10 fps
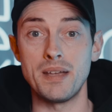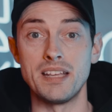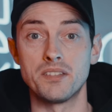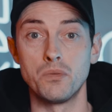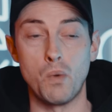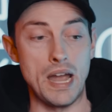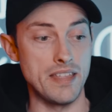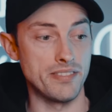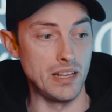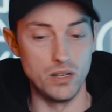is the weight.
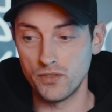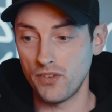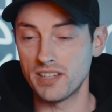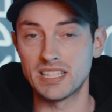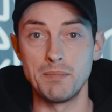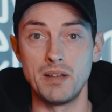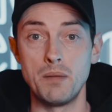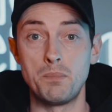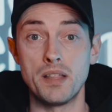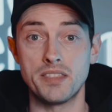They look very
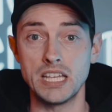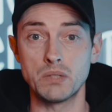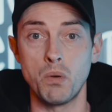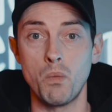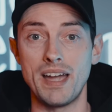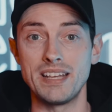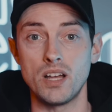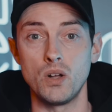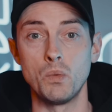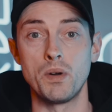similar, but this one weighs
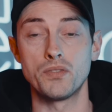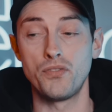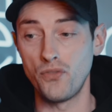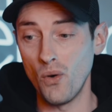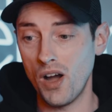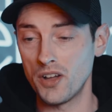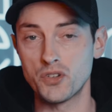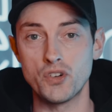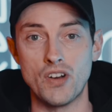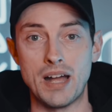almost
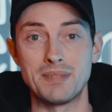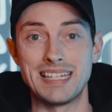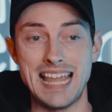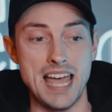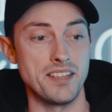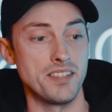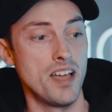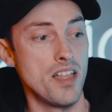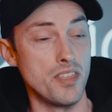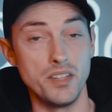400 grams less
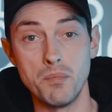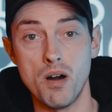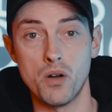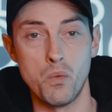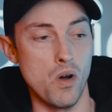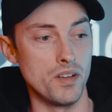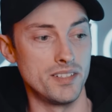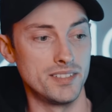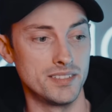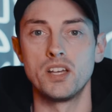than the Mark I.
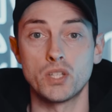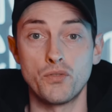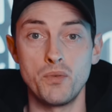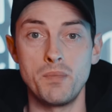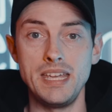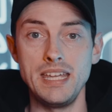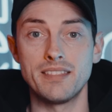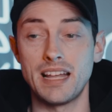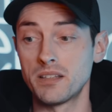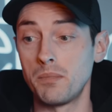So for me,
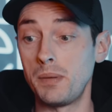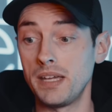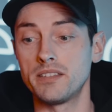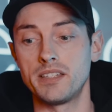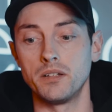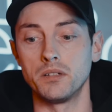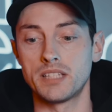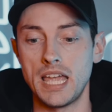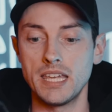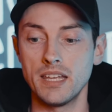that's a big deal.
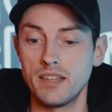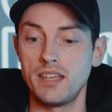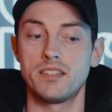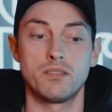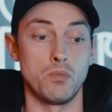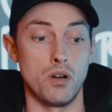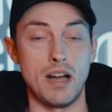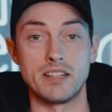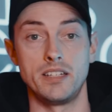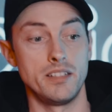Taking this, well,
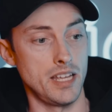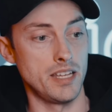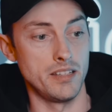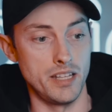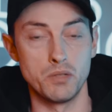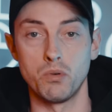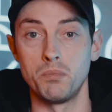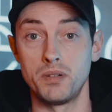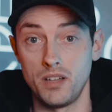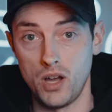actually taking this one,
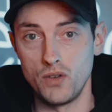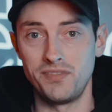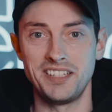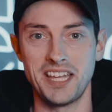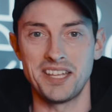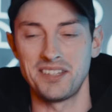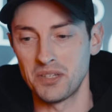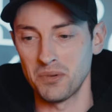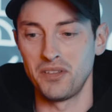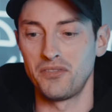but hopefully taking
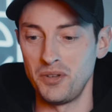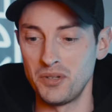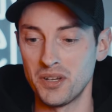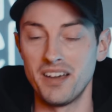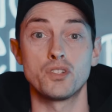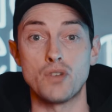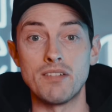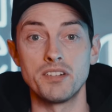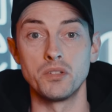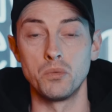this one in the future,
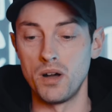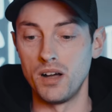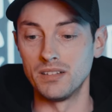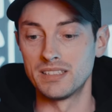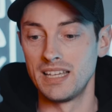traveling the world